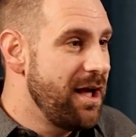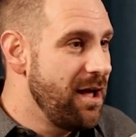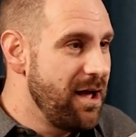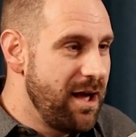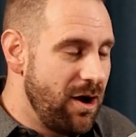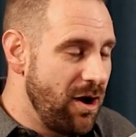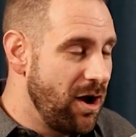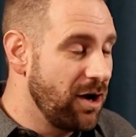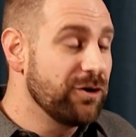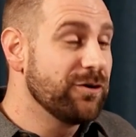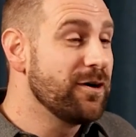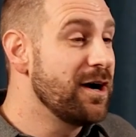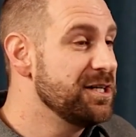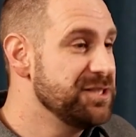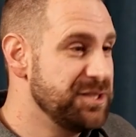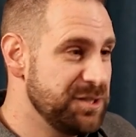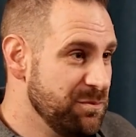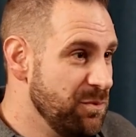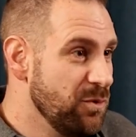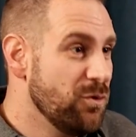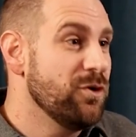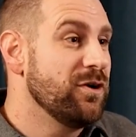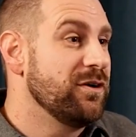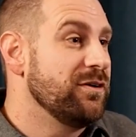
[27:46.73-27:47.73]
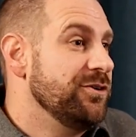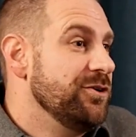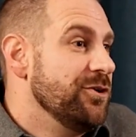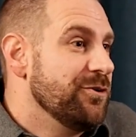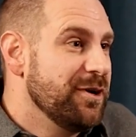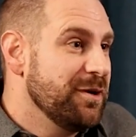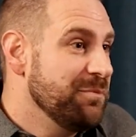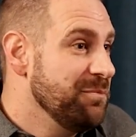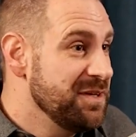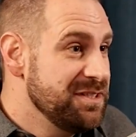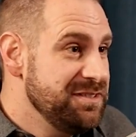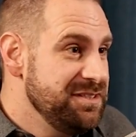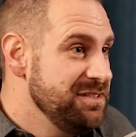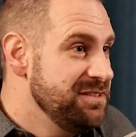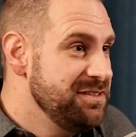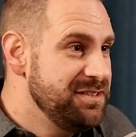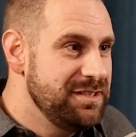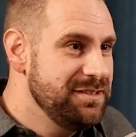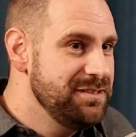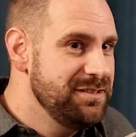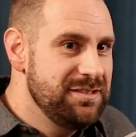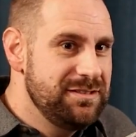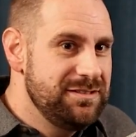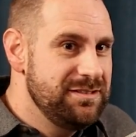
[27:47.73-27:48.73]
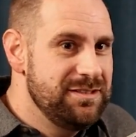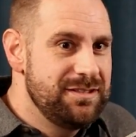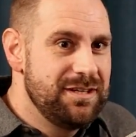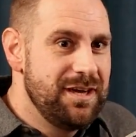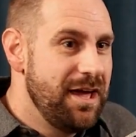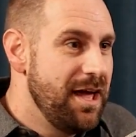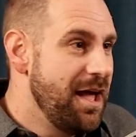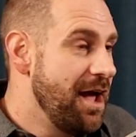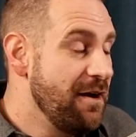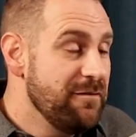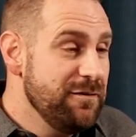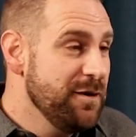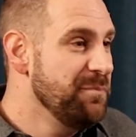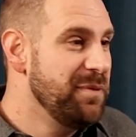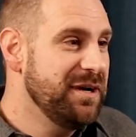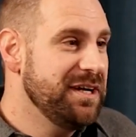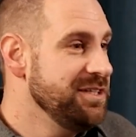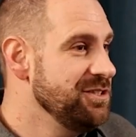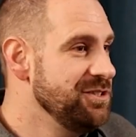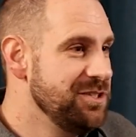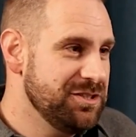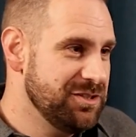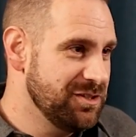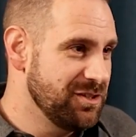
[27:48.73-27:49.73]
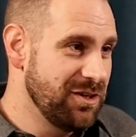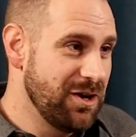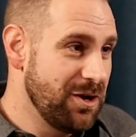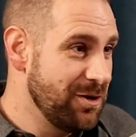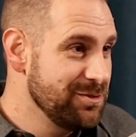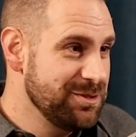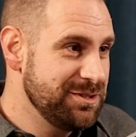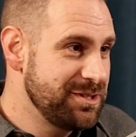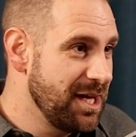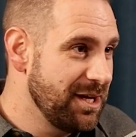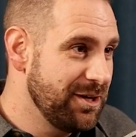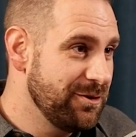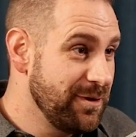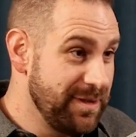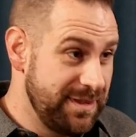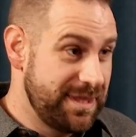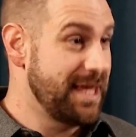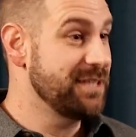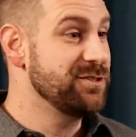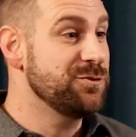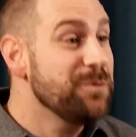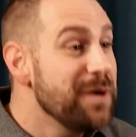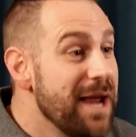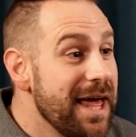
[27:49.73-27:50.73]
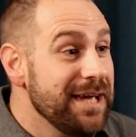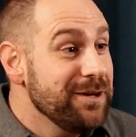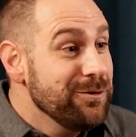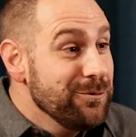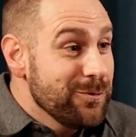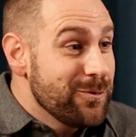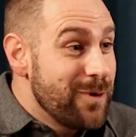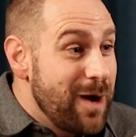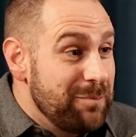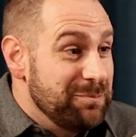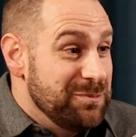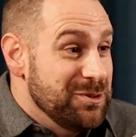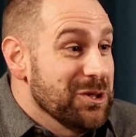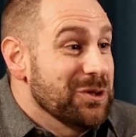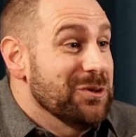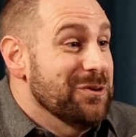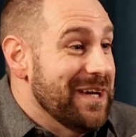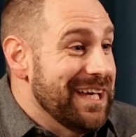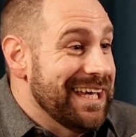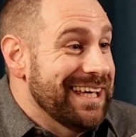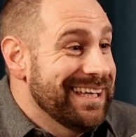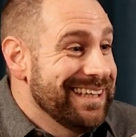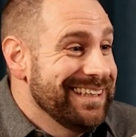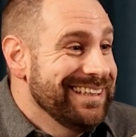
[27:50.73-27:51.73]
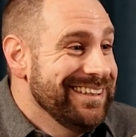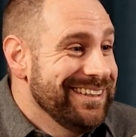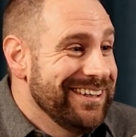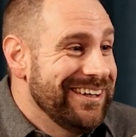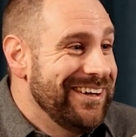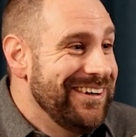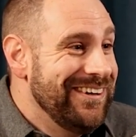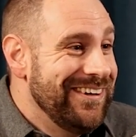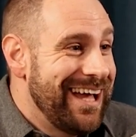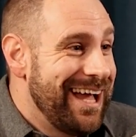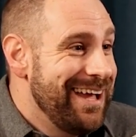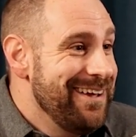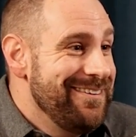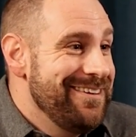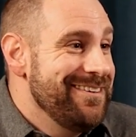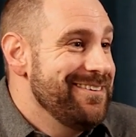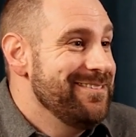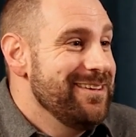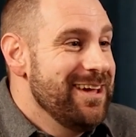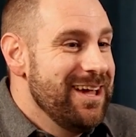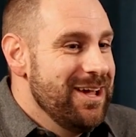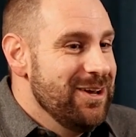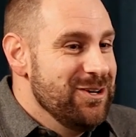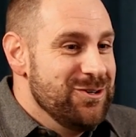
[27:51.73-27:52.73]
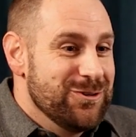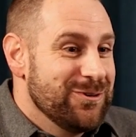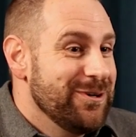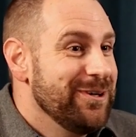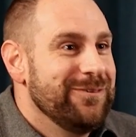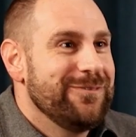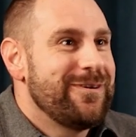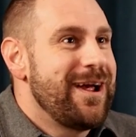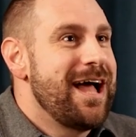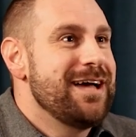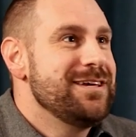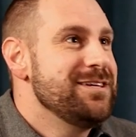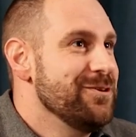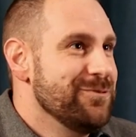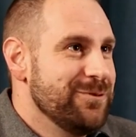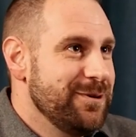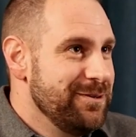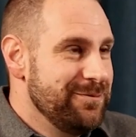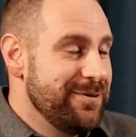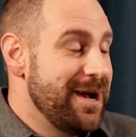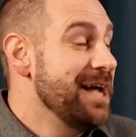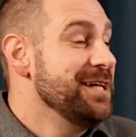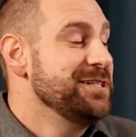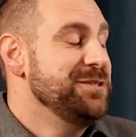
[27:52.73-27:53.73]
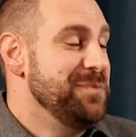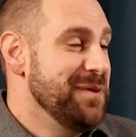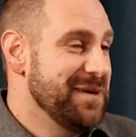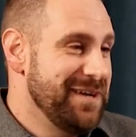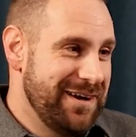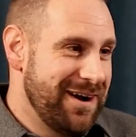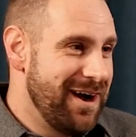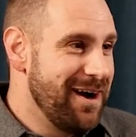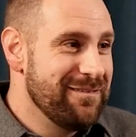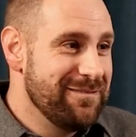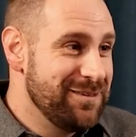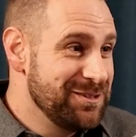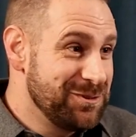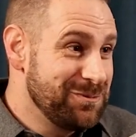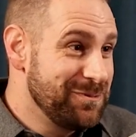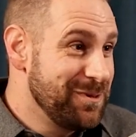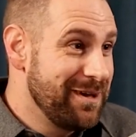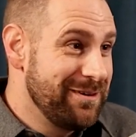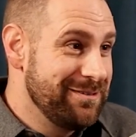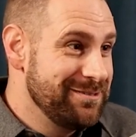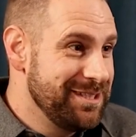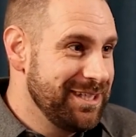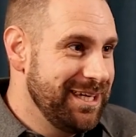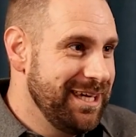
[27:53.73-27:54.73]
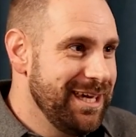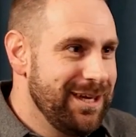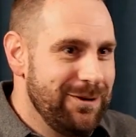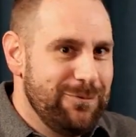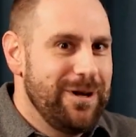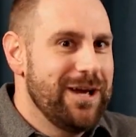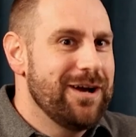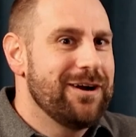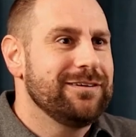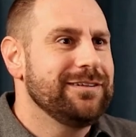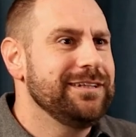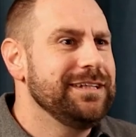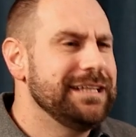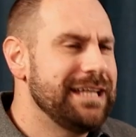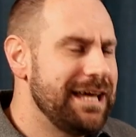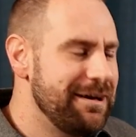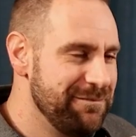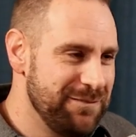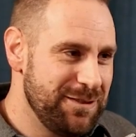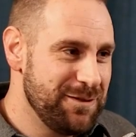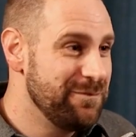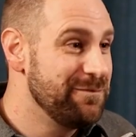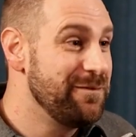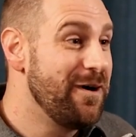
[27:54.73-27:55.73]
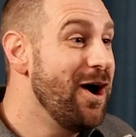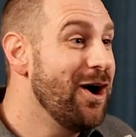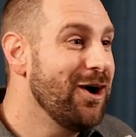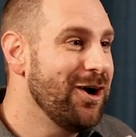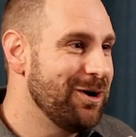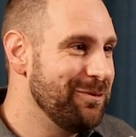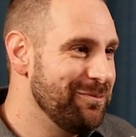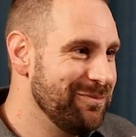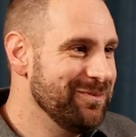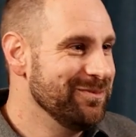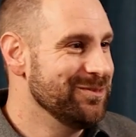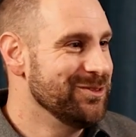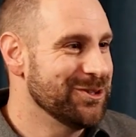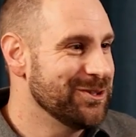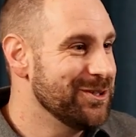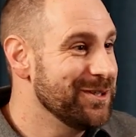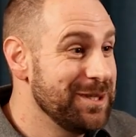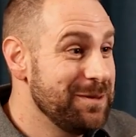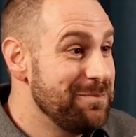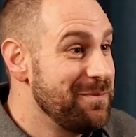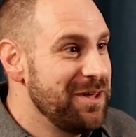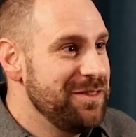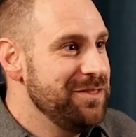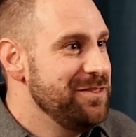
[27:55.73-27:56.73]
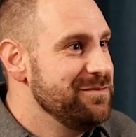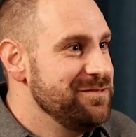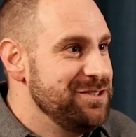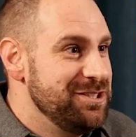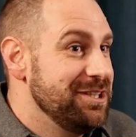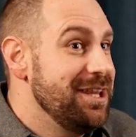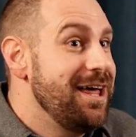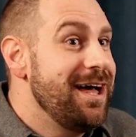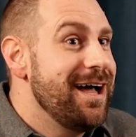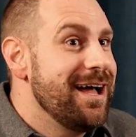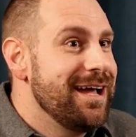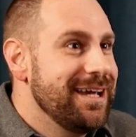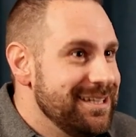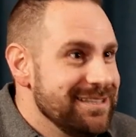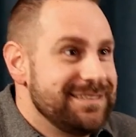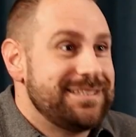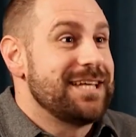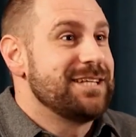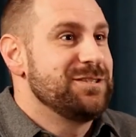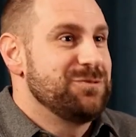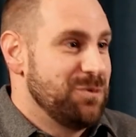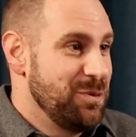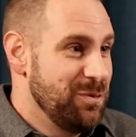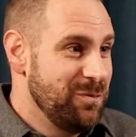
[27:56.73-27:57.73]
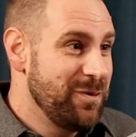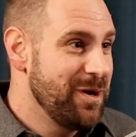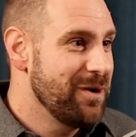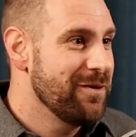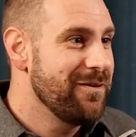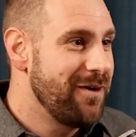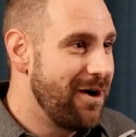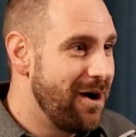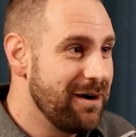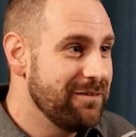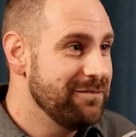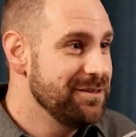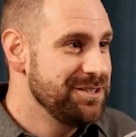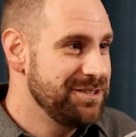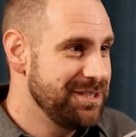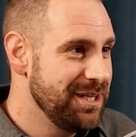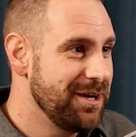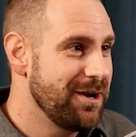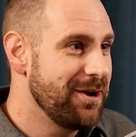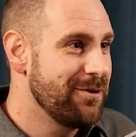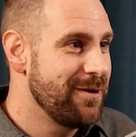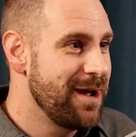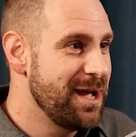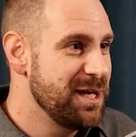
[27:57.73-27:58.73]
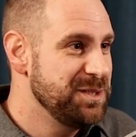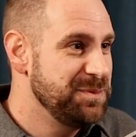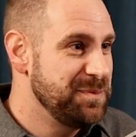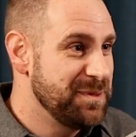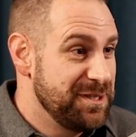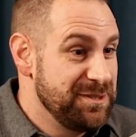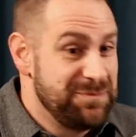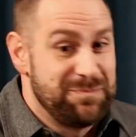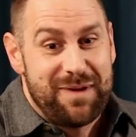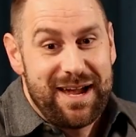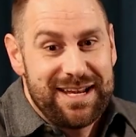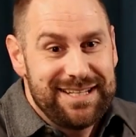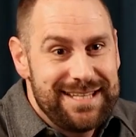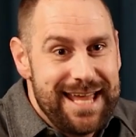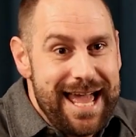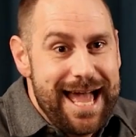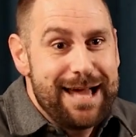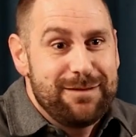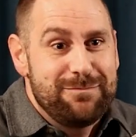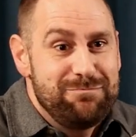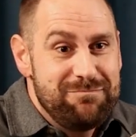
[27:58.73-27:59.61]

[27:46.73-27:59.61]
across the board during busy seasons, everybody just goes like, that's what I grew up doing. You know, during red raspberry harvest when I was a kid, we hardly left the farm during the month of July because that's when we were harvesting our raspberries. My dad